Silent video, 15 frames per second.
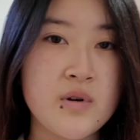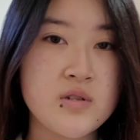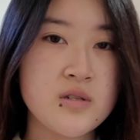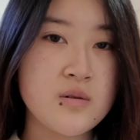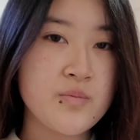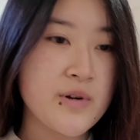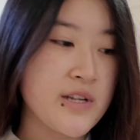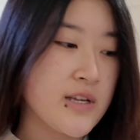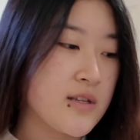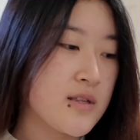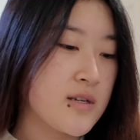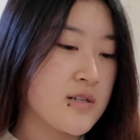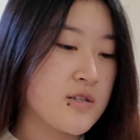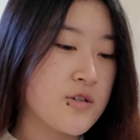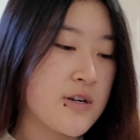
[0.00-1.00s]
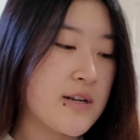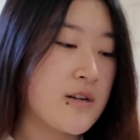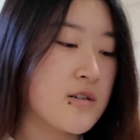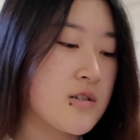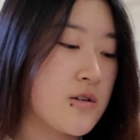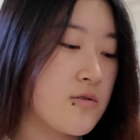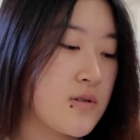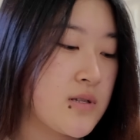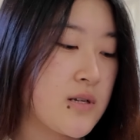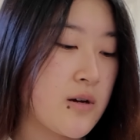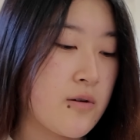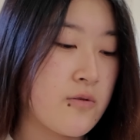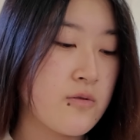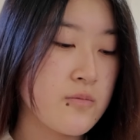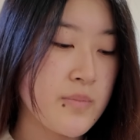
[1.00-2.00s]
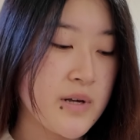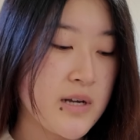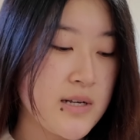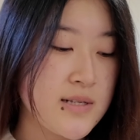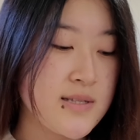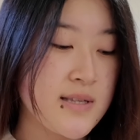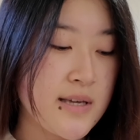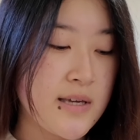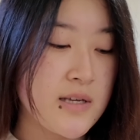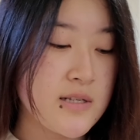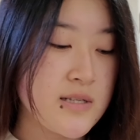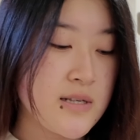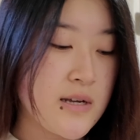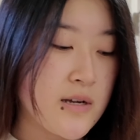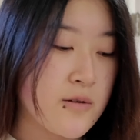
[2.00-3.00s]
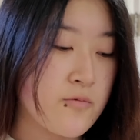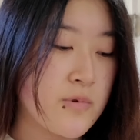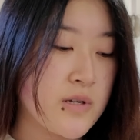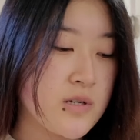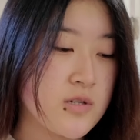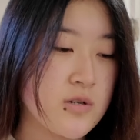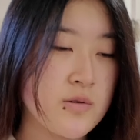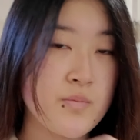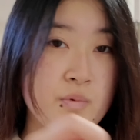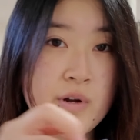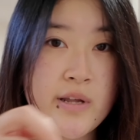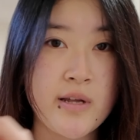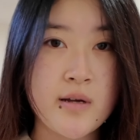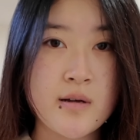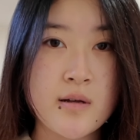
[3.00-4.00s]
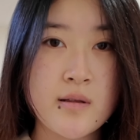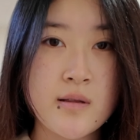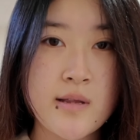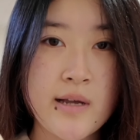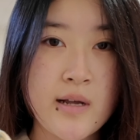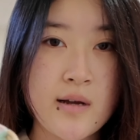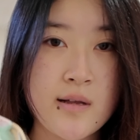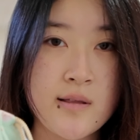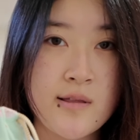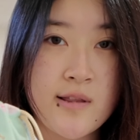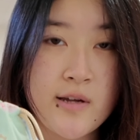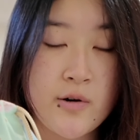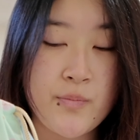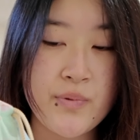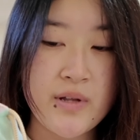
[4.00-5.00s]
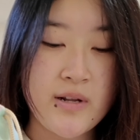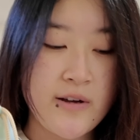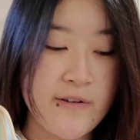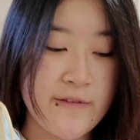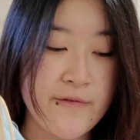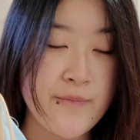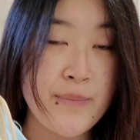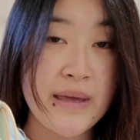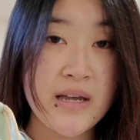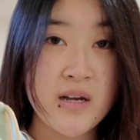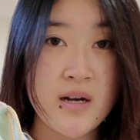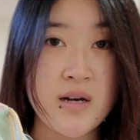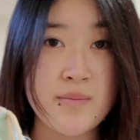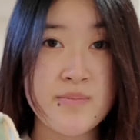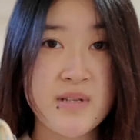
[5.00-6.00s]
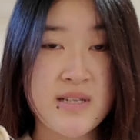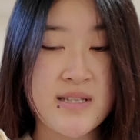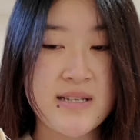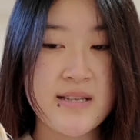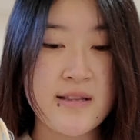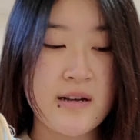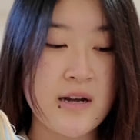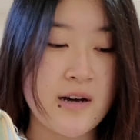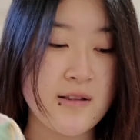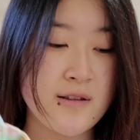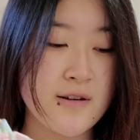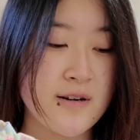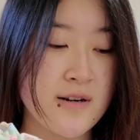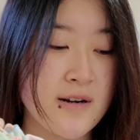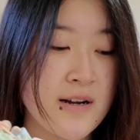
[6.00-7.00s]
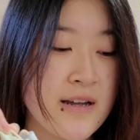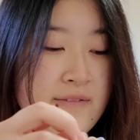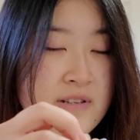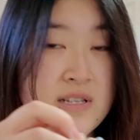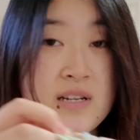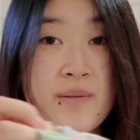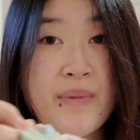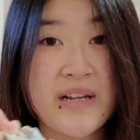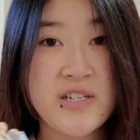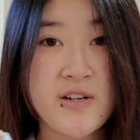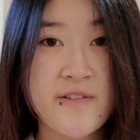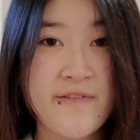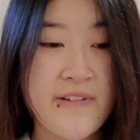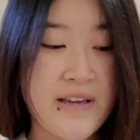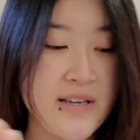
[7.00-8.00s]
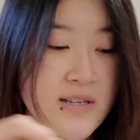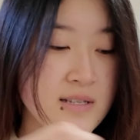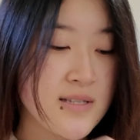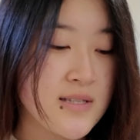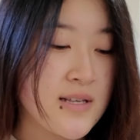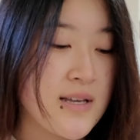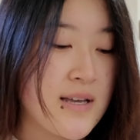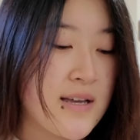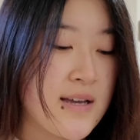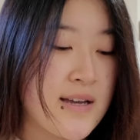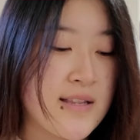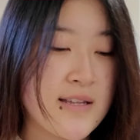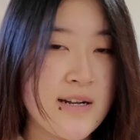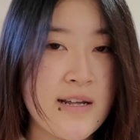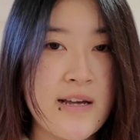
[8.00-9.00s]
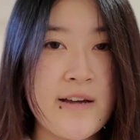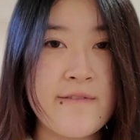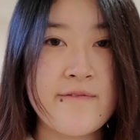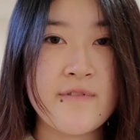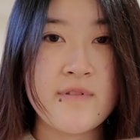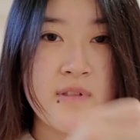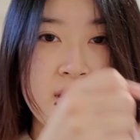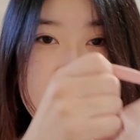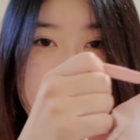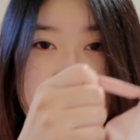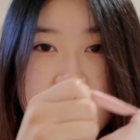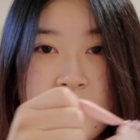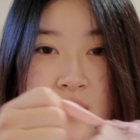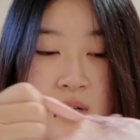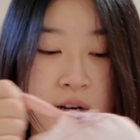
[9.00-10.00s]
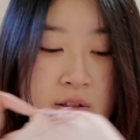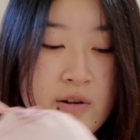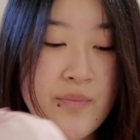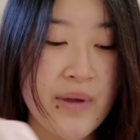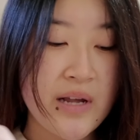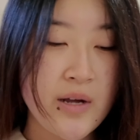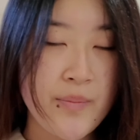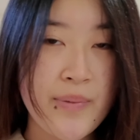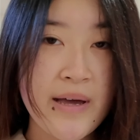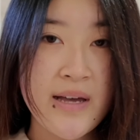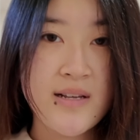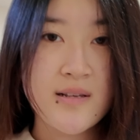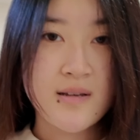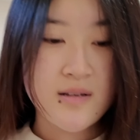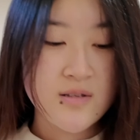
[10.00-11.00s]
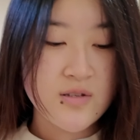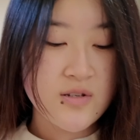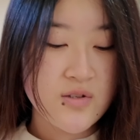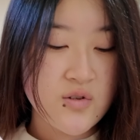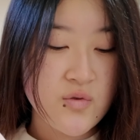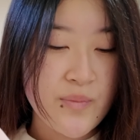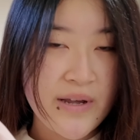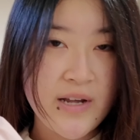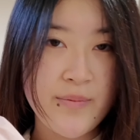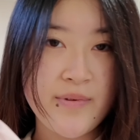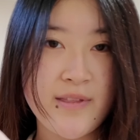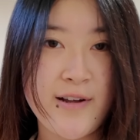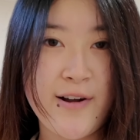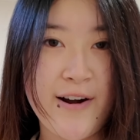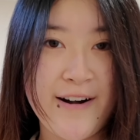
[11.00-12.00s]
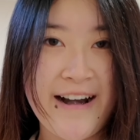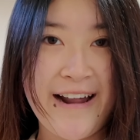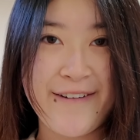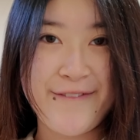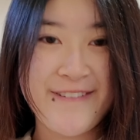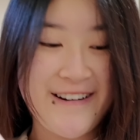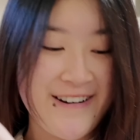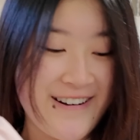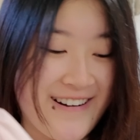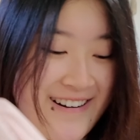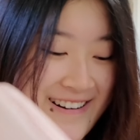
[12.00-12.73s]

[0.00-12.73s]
also bringing this Trader Joe's tote because they said we should bring like a little bit of makeup to see the color if it's gonna match our face. And then I have this other makeup bag to do makeup in the car after.